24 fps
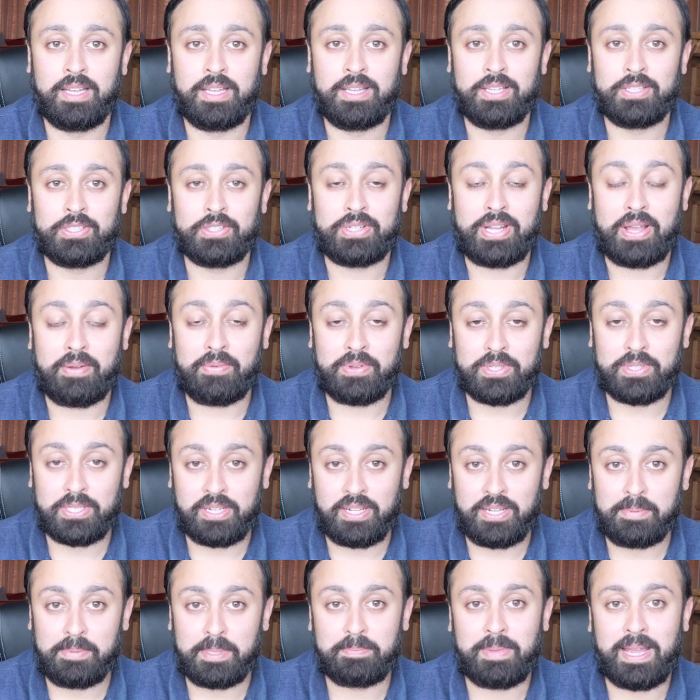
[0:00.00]
So that was a
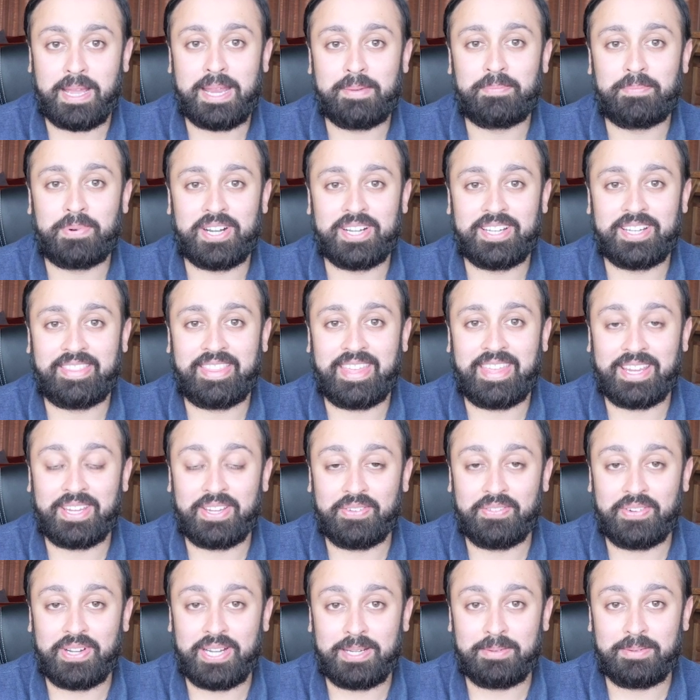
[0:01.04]
little bit my part. Thank
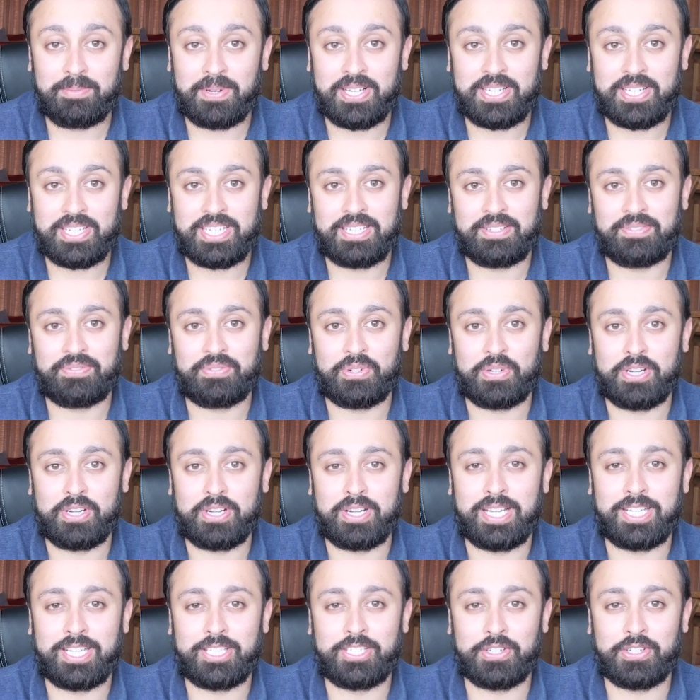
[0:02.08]
you very much
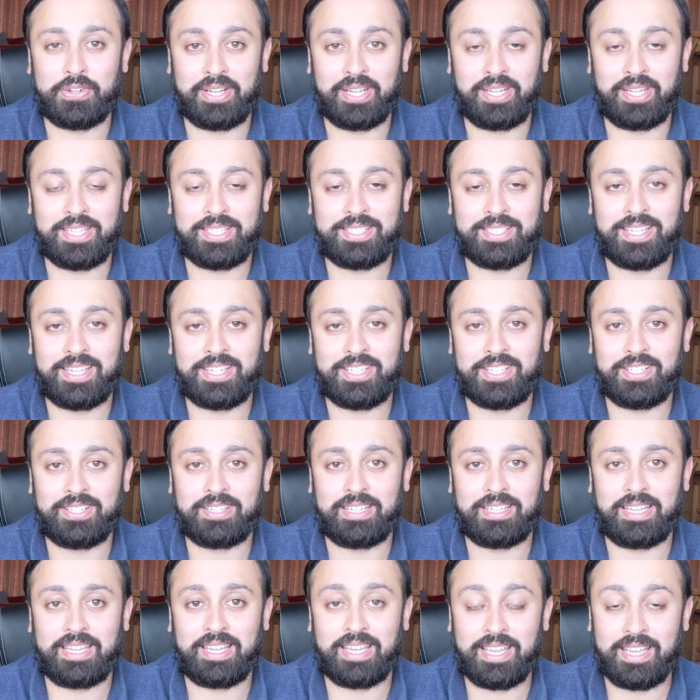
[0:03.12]
for joining this session
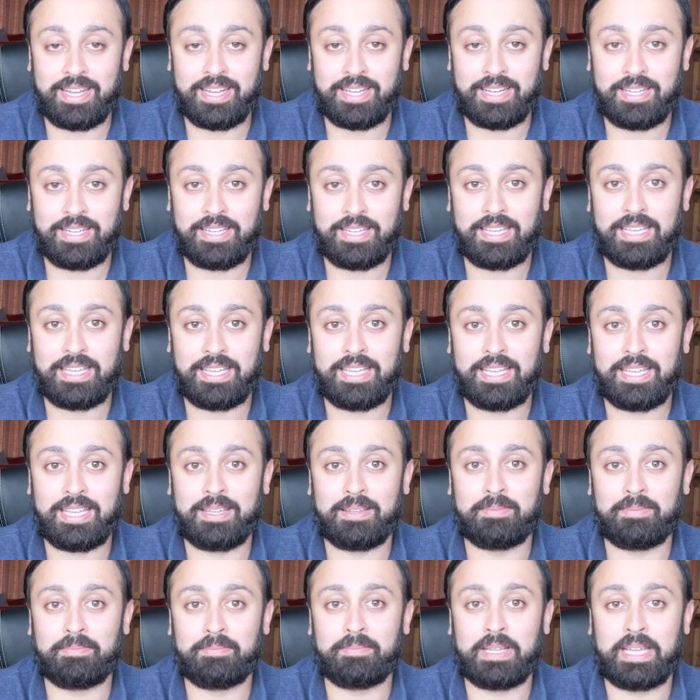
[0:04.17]
again.
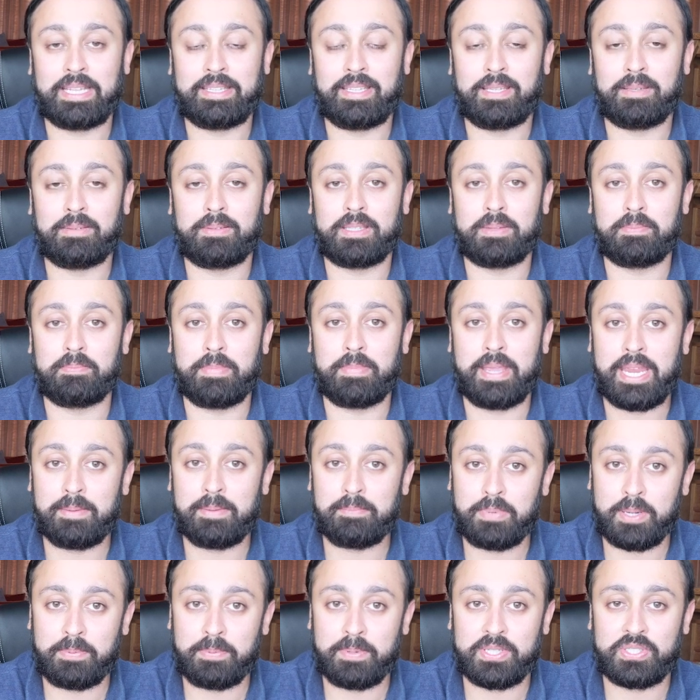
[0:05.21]
I think the main
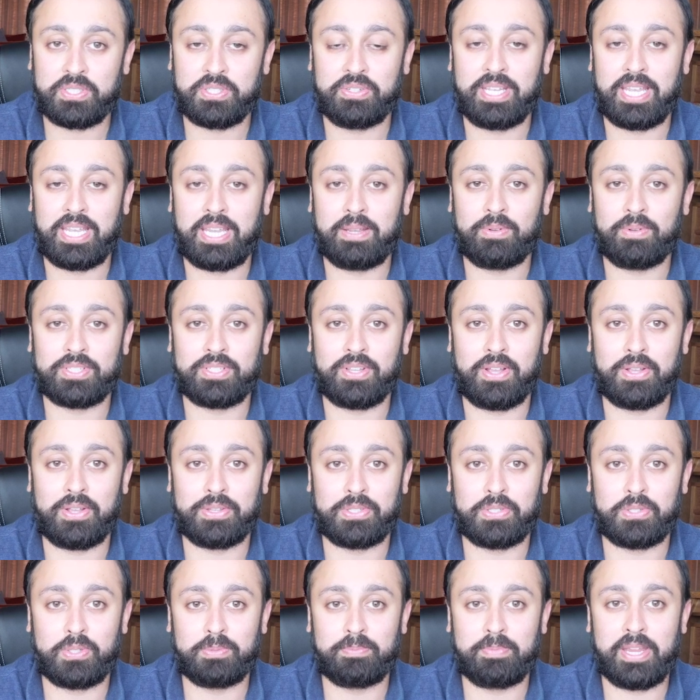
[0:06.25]
purpose today was
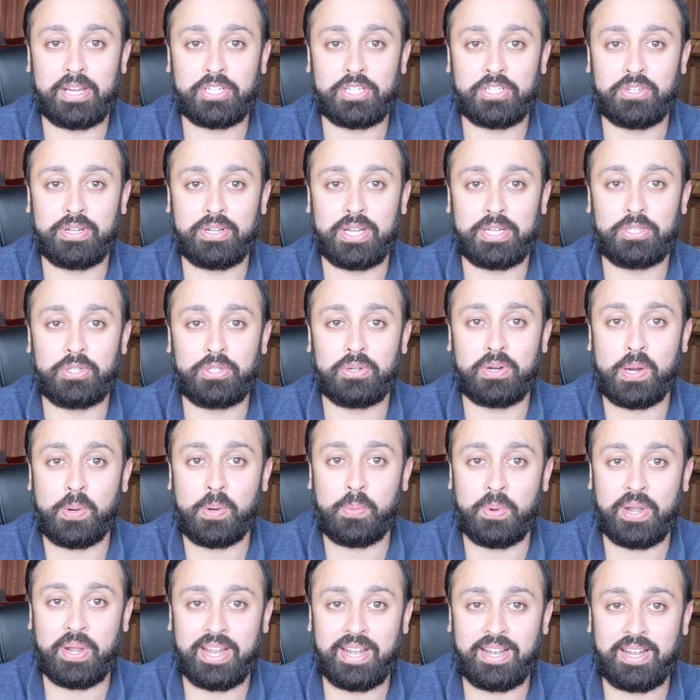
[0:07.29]
also to make sure that you're
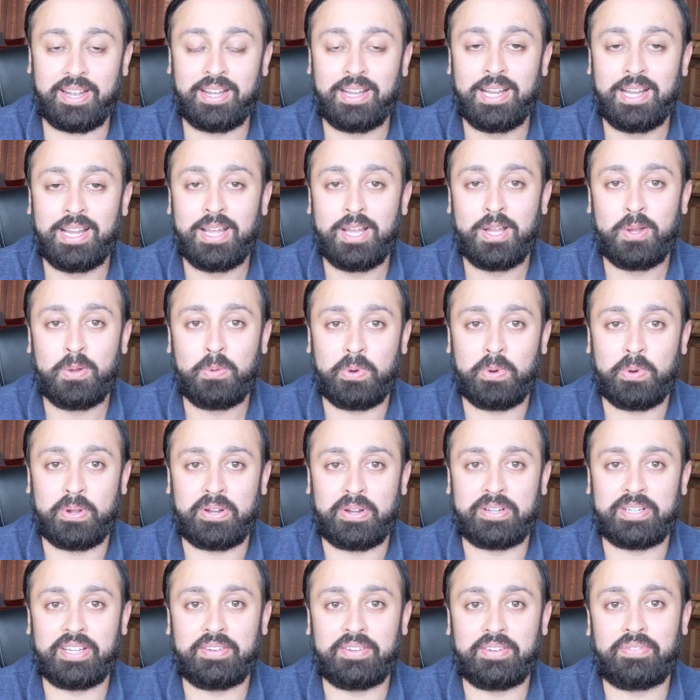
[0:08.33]
aware what
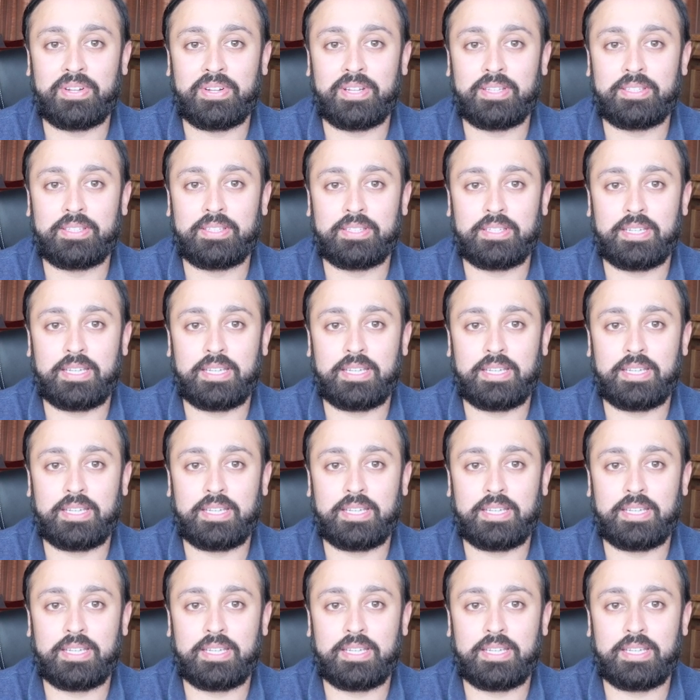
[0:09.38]
our different